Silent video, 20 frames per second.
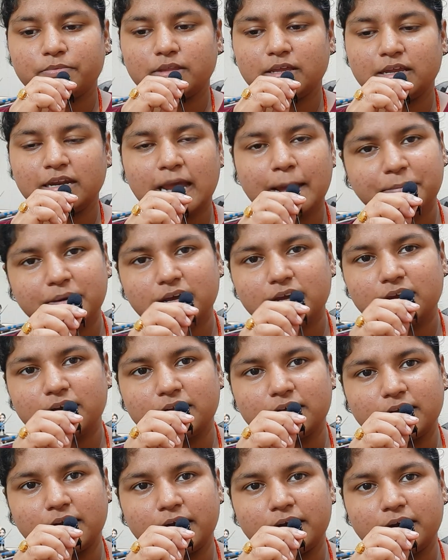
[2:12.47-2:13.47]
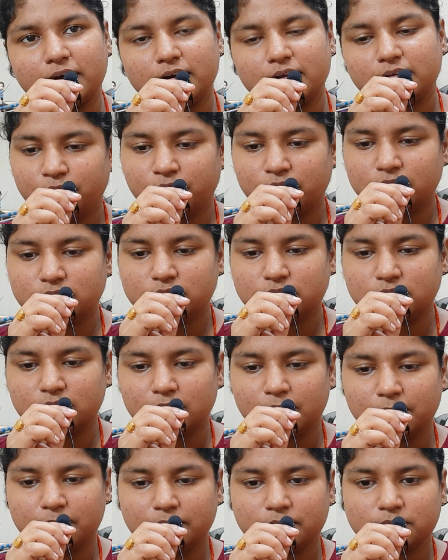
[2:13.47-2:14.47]
in M.tech integrated, first
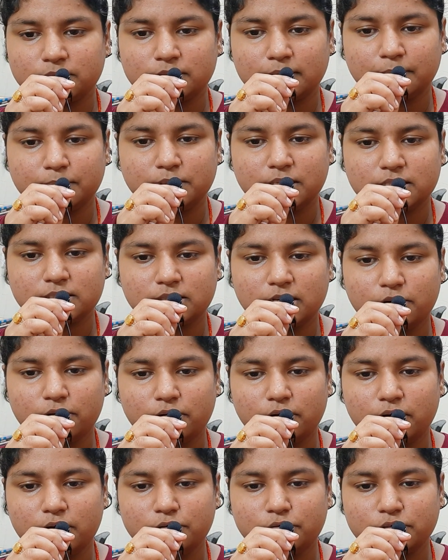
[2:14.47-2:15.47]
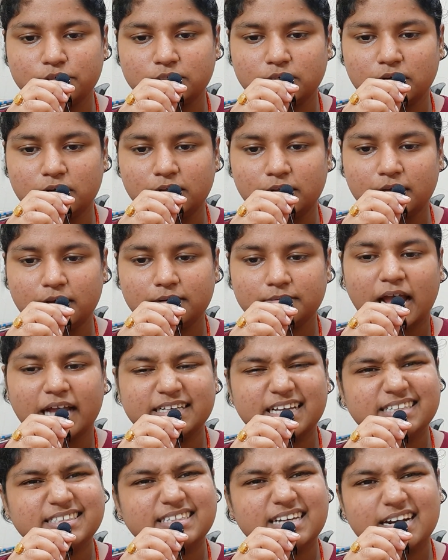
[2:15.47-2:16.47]
sem, subjects that you need to study are,
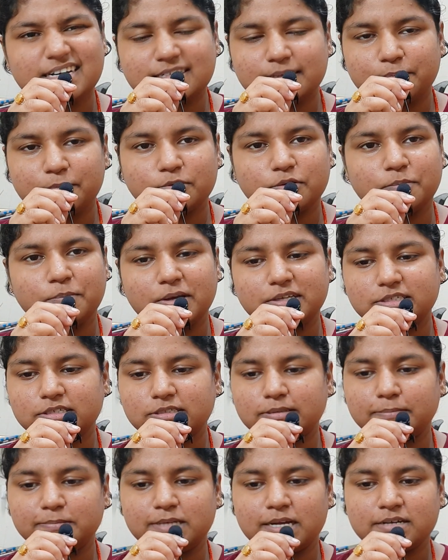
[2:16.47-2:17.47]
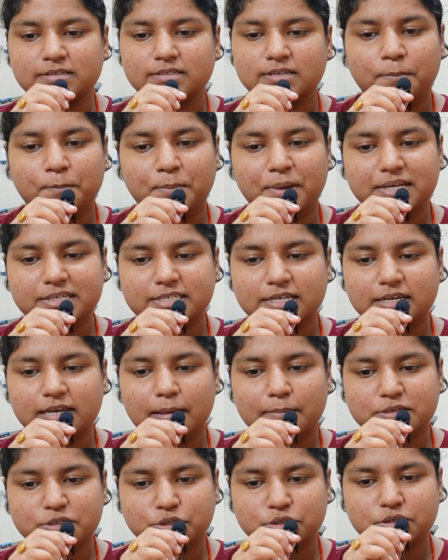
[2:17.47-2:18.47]
as I said, some of the basic subjects, basic
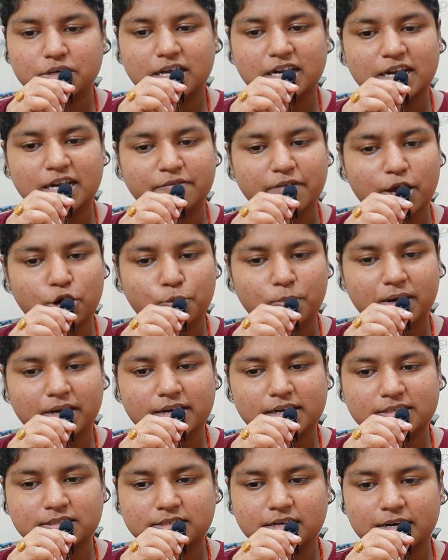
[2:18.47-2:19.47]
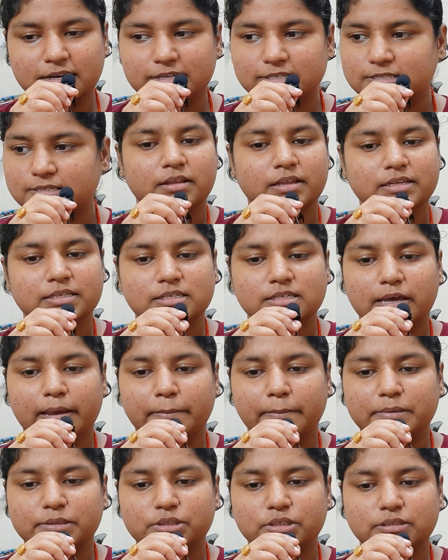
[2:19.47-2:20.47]
chemistry and environmental studies. This is a
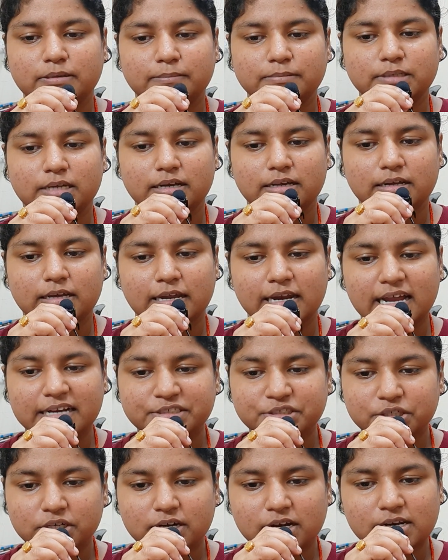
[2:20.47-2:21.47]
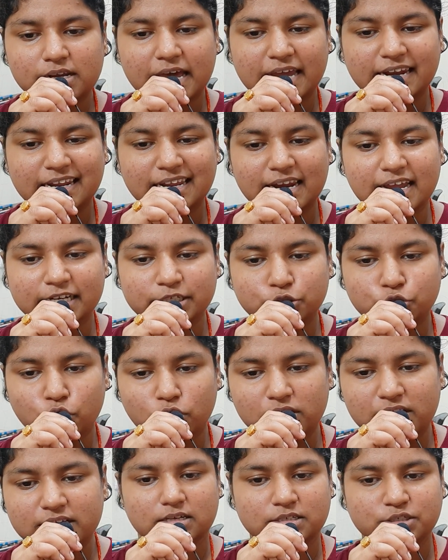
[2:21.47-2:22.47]
chemistry subject, electrical and
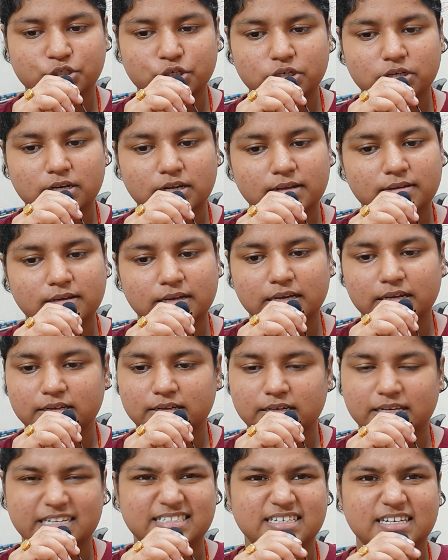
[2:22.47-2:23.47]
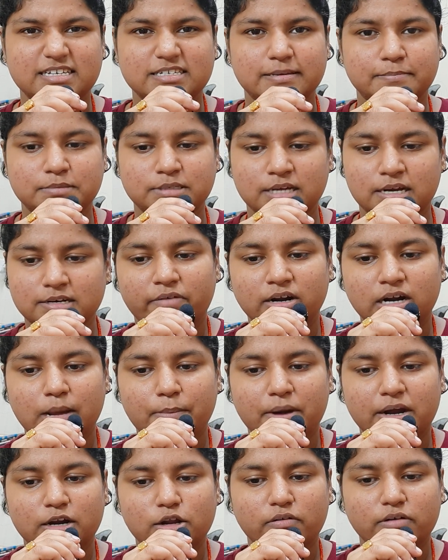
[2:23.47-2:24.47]
electronic engineering, ECE subject,
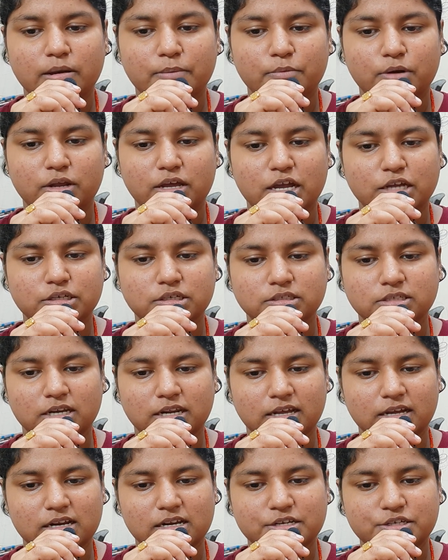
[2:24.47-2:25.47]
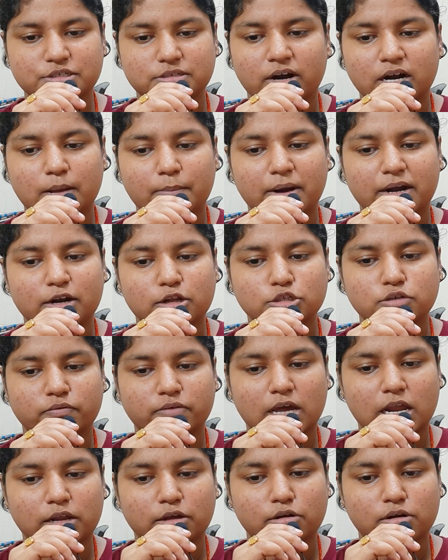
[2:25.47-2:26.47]
fundamental of communications in English, fundamentals
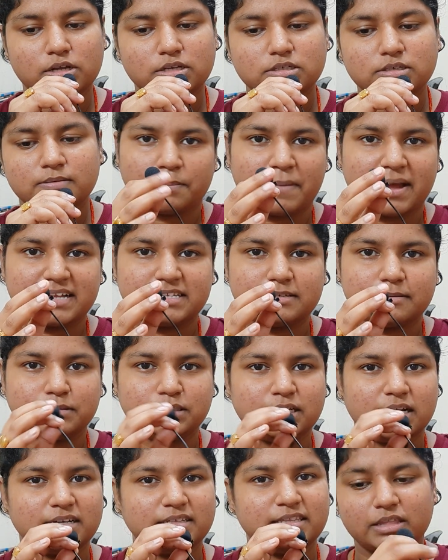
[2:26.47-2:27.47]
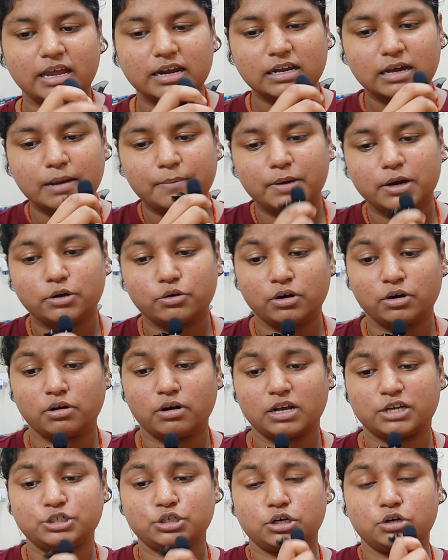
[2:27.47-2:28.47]
of calculus, math subject. Then coming to
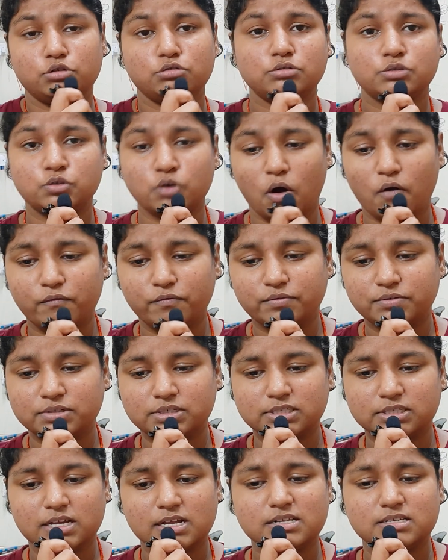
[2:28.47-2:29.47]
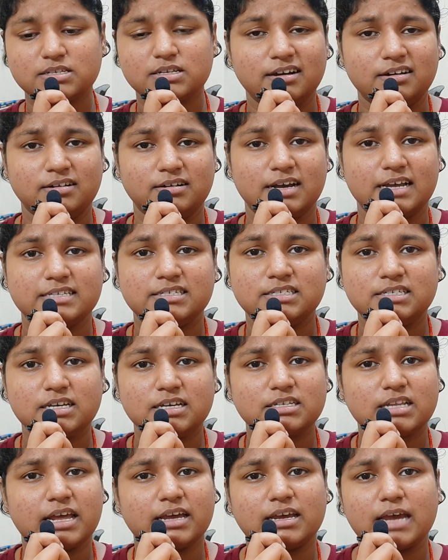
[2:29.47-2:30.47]
introduction to soft skills,
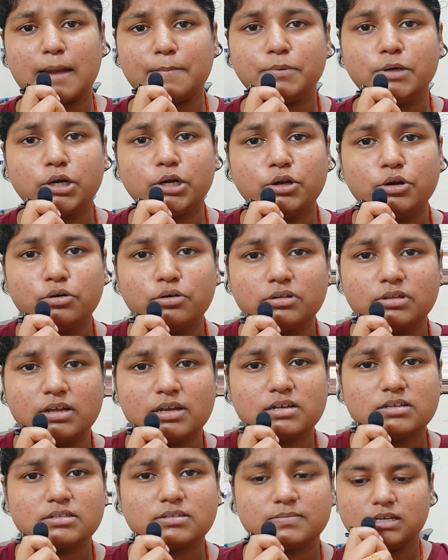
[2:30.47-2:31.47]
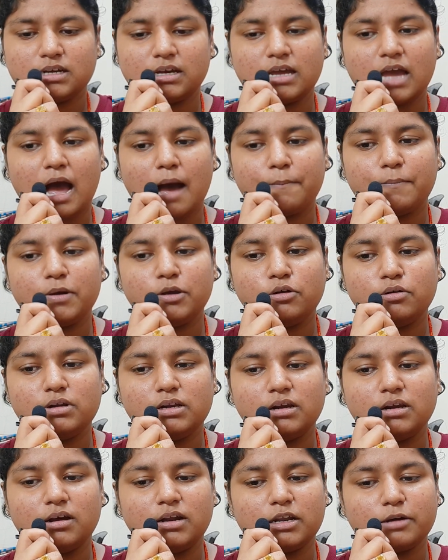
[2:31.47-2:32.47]
STS, like aptitude things. Okay, here you
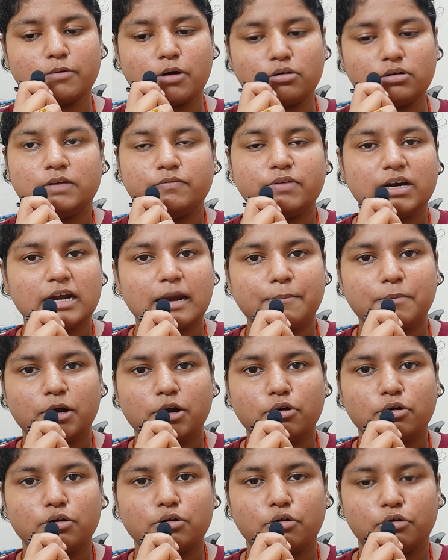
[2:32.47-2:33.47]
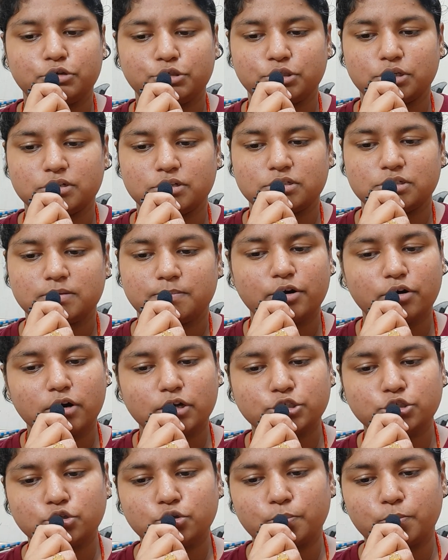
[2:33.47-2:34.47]
will be learning about different aptitude questions,
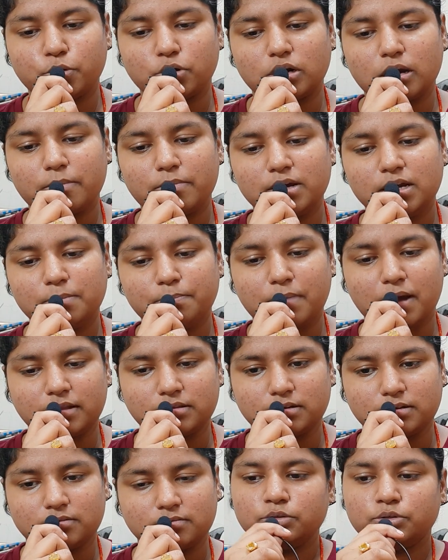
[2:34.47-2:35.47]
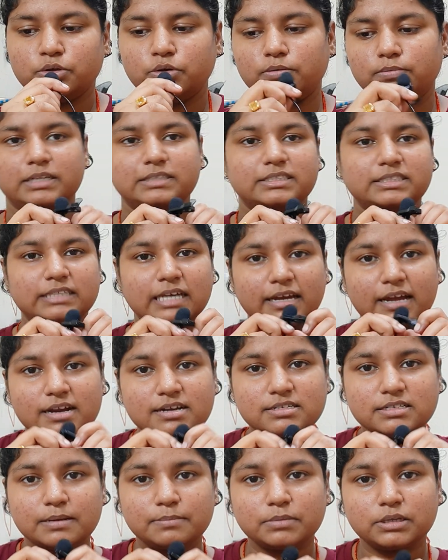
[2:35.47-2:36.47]
introduction to programming in Python. So in
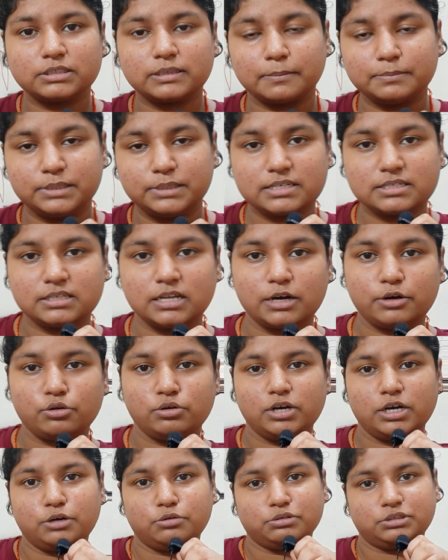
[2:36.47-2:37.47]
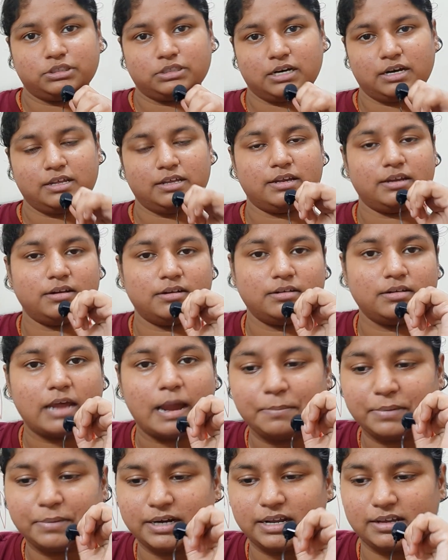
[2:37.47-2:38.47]
second sem, the subjects that you need to study in
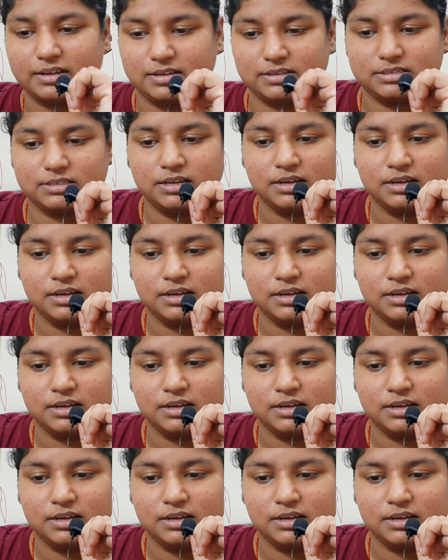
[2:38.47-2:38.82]
M.tech is